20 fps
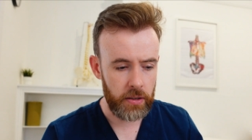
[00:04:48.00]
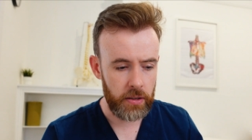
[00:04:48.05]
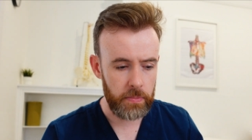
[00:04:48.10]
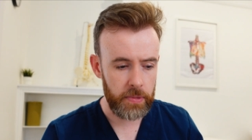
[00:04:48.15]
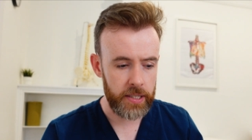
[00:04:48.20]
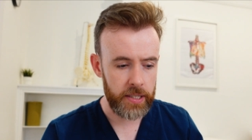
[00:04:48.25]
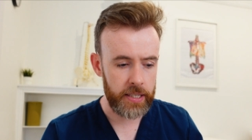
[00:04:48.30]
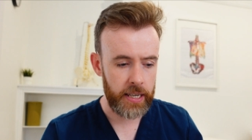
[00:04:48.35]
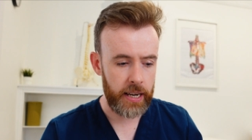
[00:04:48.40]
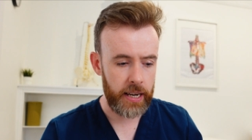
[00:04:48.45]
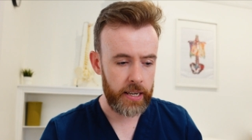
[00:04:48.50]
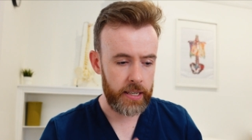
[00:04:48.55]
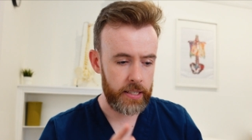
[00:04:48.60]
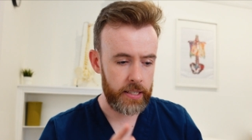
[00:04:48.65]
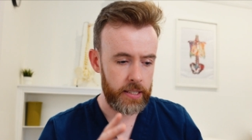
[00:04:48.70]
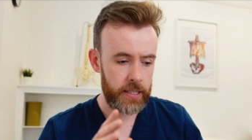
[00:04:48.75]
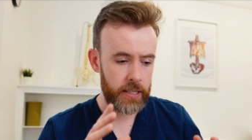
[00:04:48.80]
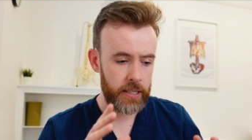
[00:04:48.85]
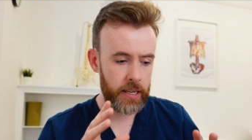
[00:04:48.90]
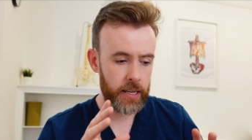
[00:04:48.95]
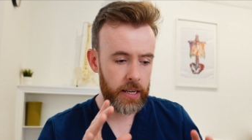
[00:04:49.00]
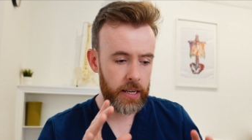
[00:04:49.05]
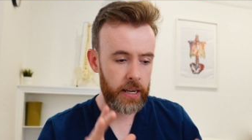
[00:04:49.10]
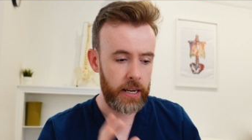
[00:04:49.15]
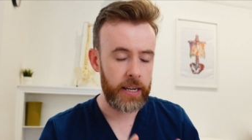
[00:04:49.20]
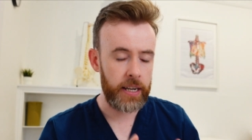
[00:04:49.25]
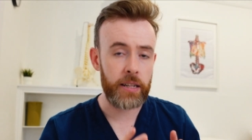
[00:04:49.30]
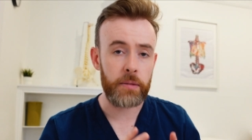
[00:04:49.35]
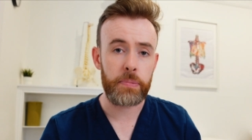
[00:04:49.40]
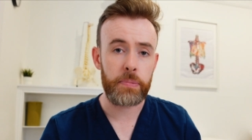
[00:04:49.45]
them is as
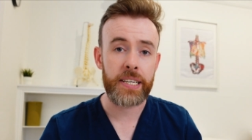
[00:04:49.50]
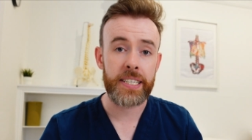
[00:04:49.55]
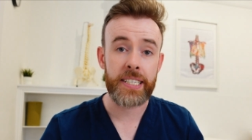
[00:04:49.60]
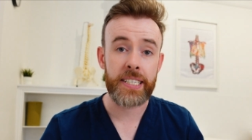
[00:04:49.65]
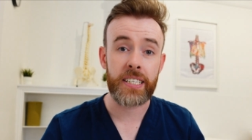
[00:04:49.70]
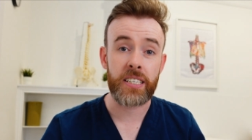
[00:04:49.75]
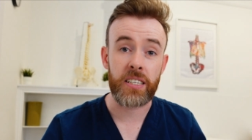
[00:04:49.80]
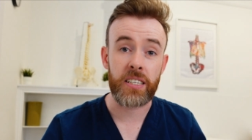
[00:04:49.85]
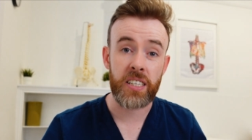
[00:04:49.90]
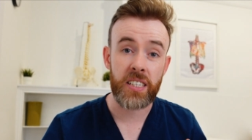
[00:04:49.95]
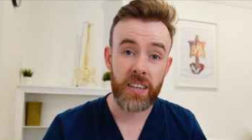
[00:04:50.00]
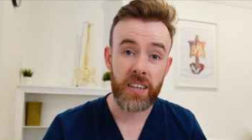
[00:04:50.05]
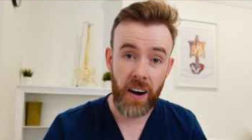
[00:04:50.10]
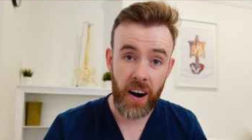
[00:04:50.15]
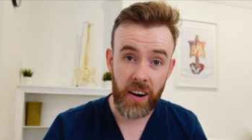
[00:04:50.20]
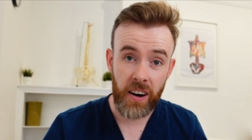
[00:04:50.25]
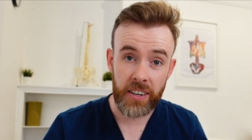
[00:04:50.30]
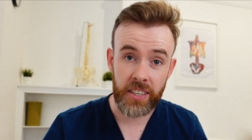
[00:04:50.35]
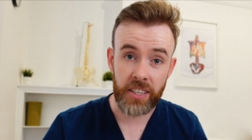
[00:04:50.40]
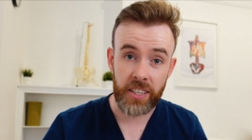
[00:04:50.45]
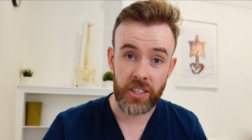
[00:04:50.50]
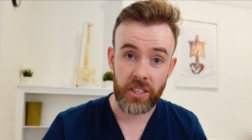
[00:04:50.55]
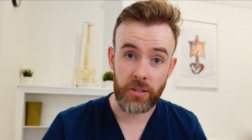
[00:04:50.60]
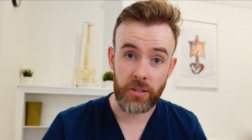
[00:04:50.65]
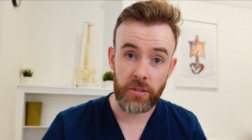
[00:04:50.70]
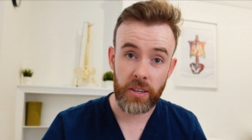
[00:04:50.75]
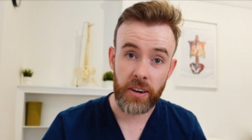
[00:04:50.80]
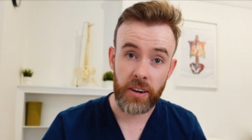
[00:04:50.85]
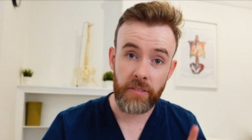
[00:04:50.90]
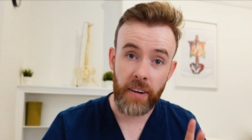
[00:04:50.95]
little pieces of scar
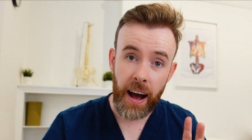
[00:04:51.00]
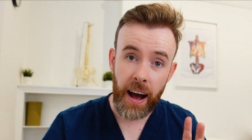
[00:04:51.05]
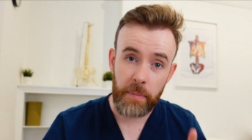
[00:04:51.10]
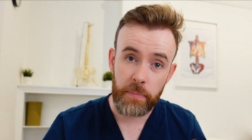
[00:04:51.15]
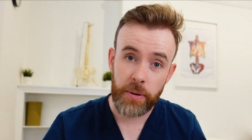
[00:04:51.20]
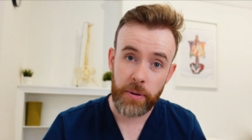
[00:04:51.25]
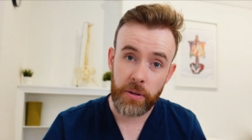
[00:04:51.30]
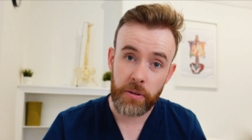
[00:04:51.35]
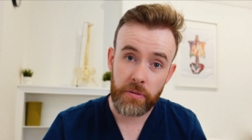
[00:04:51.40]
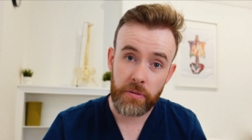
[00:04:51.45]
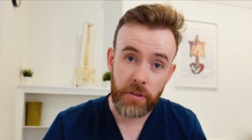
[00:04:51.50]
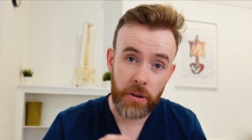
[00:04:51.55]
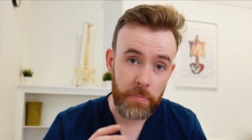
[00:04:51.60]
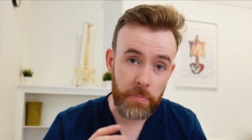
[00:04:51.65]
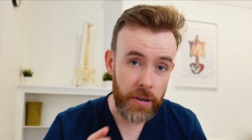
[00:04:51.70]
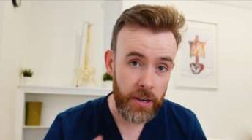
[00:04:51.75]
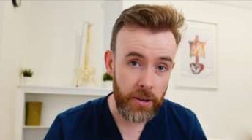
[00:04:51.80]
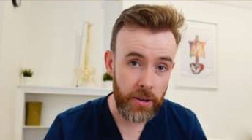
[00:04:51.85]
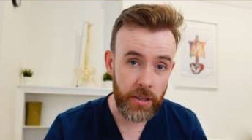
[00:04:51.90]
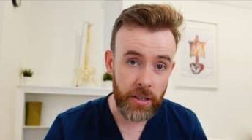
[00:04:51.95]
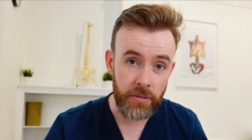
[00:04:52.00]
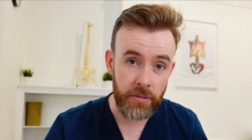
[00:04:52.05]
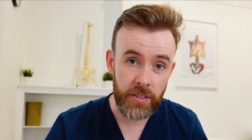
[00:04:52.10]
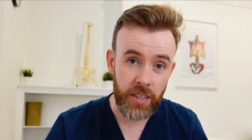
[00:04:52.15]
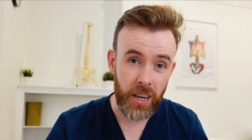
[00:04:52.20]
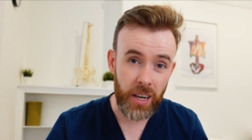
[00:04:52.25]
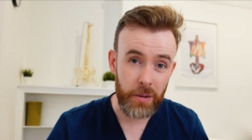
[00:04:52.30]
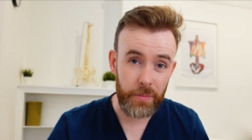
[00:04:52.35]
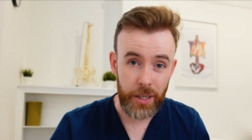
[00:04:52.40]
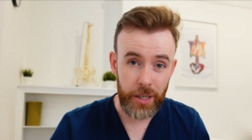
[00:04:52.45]
tissue that have happened over a period of
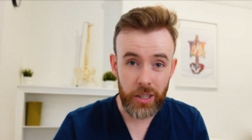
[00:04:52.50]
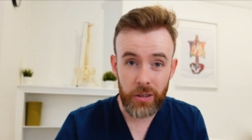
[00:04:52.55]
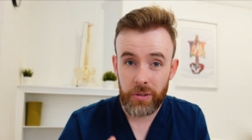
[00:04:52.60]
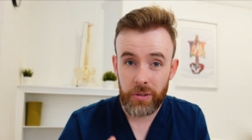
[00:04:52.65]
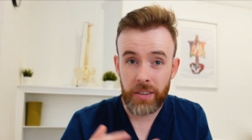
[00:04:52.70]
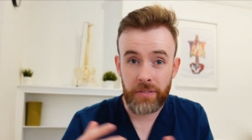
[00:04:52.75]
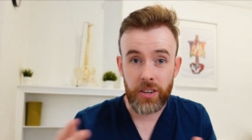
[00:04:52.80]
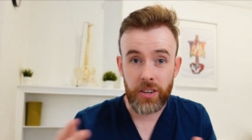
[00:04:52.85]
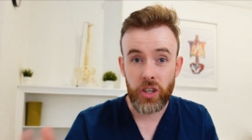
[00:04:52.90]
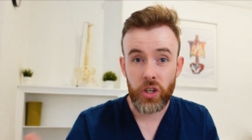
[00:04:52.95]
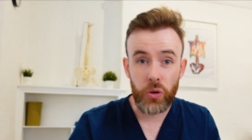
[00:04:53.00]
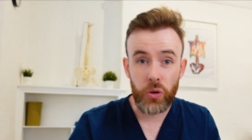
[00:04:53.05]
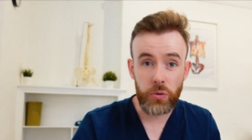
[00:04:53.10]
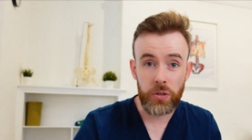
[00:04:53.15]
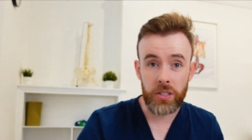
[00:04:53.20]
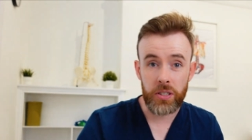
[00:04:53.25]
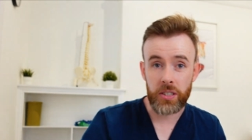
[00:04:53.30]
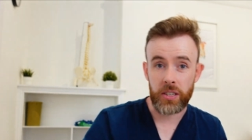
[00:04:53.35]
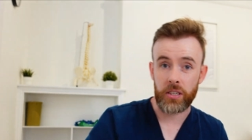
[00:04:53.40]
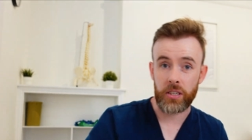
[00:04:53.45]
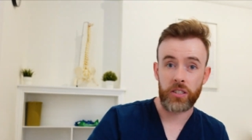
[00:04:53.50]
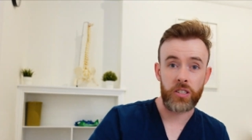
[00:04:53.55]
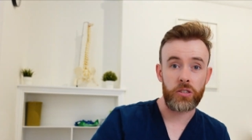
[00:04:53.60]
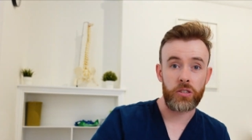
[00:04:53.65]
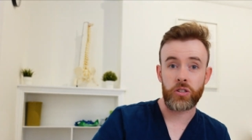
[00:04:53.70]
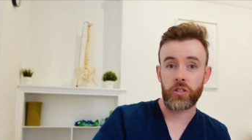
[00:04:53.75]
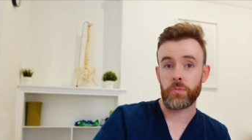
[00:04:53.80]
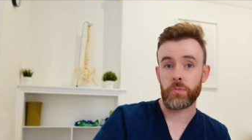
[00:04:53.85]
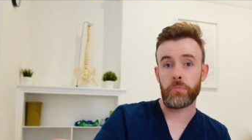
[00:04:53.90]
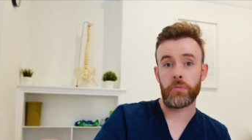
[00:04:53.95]
time. You don't even notice it
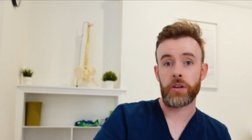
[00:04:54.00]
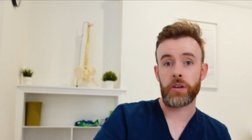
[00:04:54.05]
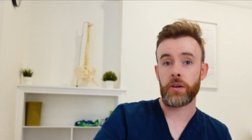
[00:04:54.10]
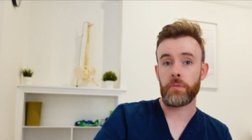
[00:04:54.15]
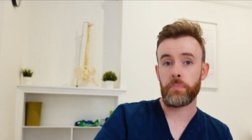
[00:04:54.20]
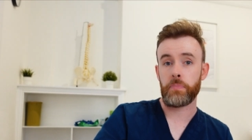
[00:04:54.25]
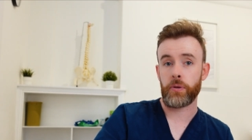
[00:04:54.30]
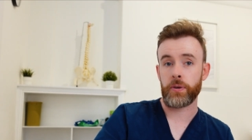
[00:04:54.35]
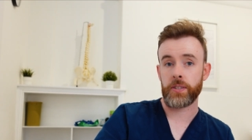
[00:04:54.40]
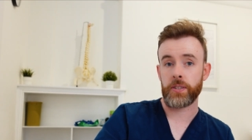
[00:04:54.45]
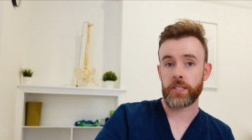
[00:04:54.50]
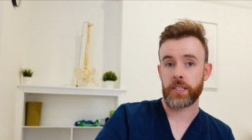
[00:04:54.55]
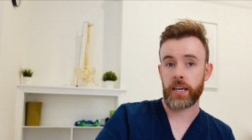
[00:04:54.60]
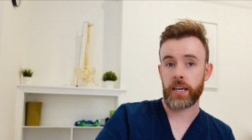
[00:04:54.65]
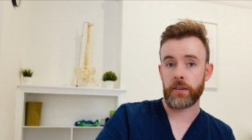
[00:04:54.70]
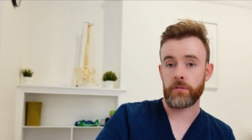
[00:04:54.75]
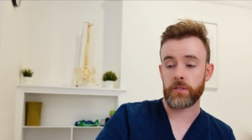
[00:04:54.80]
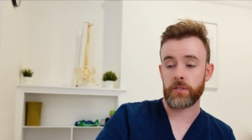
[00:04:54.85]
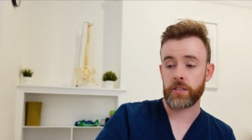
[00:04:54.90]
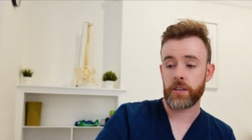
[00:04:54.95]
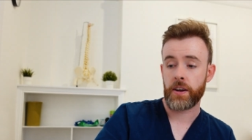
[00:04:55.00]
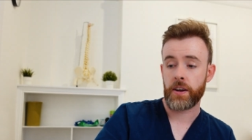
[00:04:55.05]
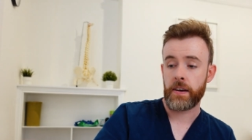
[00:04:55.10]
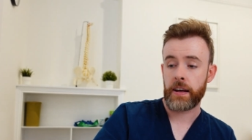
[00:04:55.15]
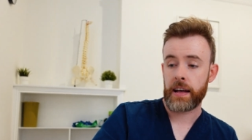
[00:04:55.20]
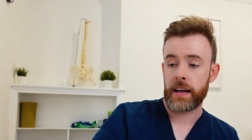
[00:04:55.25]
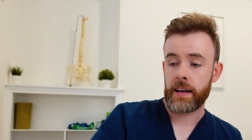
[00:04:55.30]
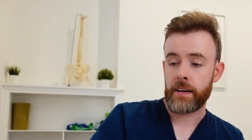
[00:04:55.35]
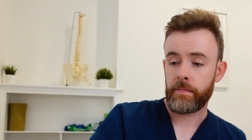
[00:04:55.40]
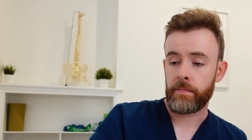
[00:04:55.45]
until somebody points it out.
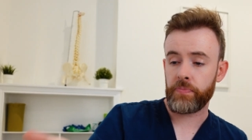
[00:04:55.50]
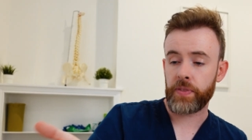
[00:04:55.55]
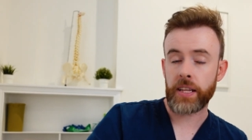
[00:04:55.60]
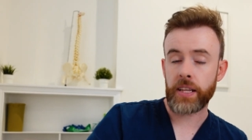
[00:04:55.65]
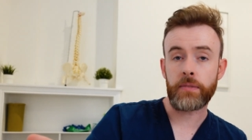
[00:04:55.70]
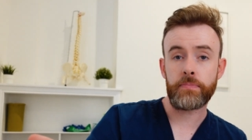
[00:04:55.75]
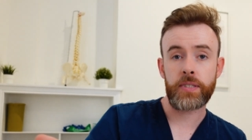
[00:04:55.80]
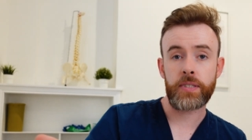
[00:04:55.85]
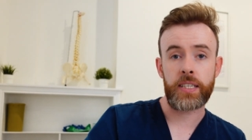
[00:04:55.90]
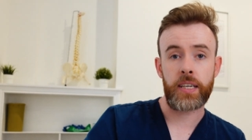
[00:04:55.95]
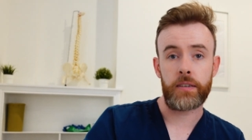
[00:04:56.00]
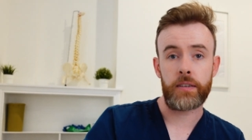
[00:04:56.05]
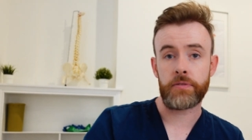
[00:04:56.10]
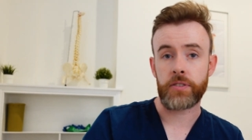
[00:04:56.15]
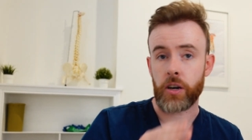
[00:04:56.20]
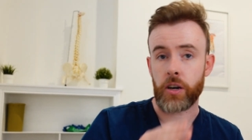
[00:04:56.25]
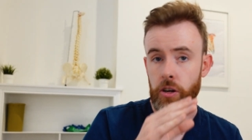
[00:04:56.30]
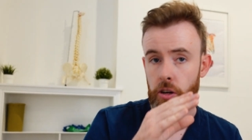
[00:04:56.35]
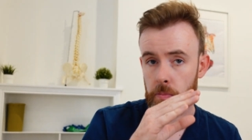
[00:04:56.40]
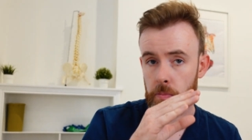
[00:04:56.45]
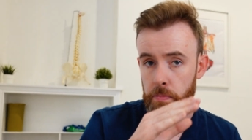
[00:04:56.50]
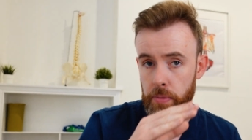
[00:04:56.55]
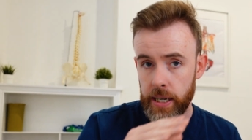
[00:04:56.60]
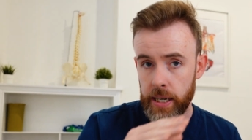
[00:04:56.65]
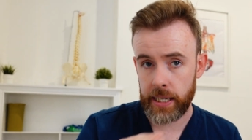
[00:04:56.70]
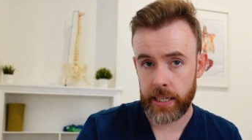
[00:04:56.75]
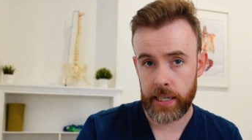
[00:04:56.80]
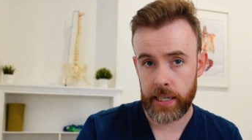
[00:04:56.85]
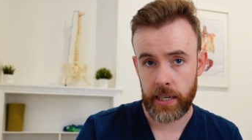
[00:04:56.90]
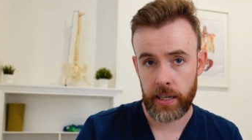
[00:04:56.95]
They themselves are
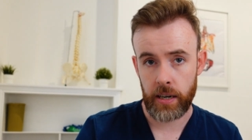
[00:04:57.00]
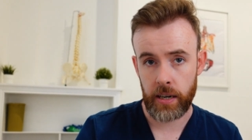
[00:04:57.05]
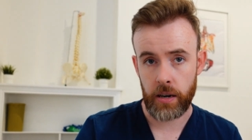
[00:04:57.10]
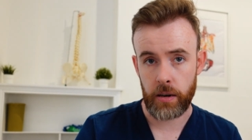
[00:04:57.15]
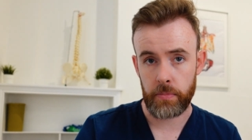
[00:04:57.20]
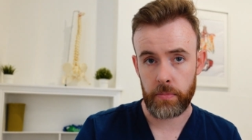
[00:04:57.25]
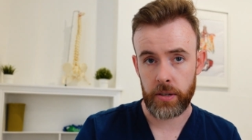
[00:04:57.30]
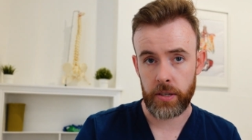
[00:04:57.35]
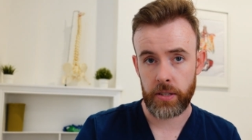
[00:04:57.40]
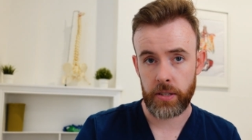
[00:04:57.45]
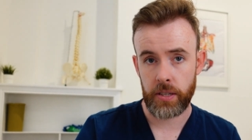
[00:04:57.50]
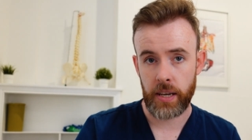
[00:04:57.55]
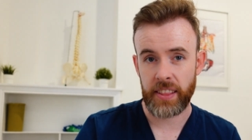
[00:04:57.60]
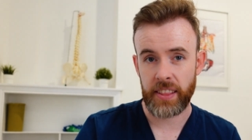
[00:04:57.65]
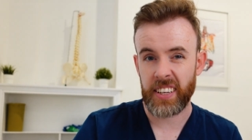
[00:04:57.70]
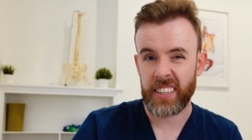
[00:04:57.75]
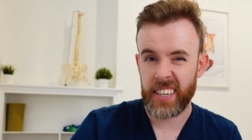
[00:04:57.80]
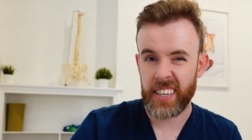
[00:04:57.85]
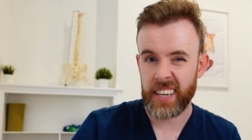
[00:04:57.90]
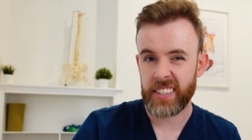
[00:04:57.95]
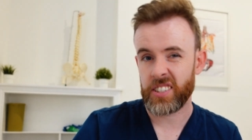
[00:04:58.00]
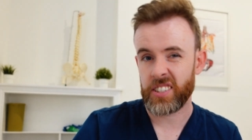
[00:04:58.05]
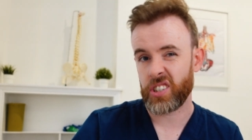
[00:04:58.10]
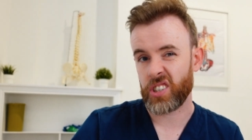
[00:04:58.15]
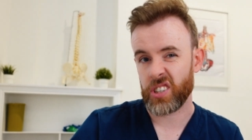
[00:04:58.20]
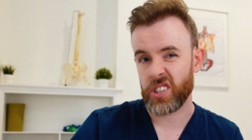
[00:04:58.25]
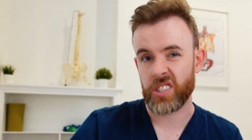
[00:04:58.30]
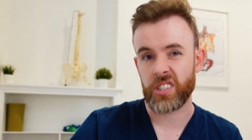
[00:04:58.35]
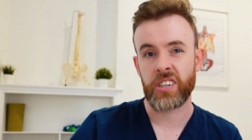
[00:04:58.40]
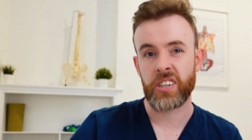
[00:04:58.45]
completely harmless and they tend to
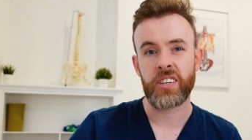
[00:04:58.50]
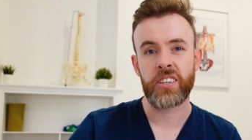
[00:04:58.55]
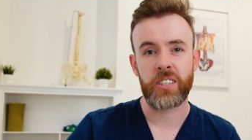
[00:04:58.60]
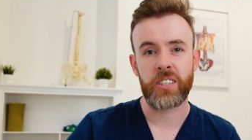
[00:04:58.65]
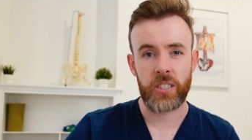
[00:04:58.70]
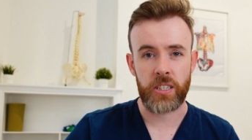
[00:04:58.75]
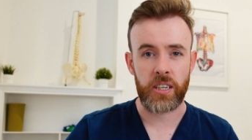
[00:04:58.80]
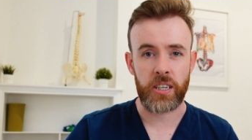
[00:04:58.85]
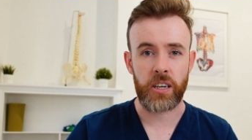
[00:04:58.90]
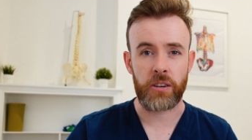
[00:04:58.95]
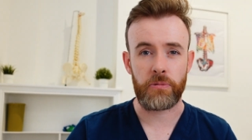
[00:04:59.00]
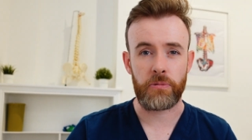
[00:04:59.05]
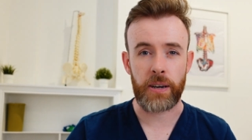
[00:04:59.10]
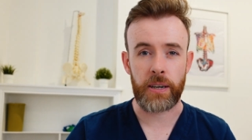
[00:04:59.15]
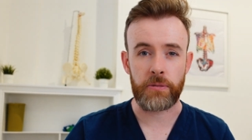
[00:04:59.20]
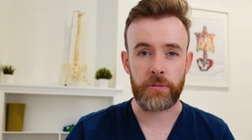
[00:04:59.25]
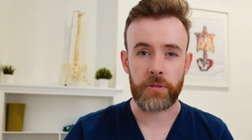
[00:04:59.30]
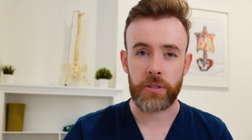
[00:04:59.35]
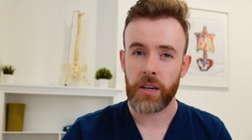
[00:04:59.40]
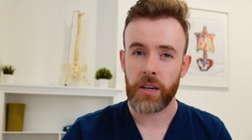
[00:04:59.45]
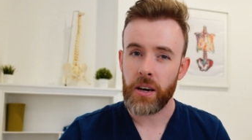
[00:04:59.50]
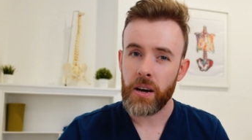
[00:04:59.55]
just stick around,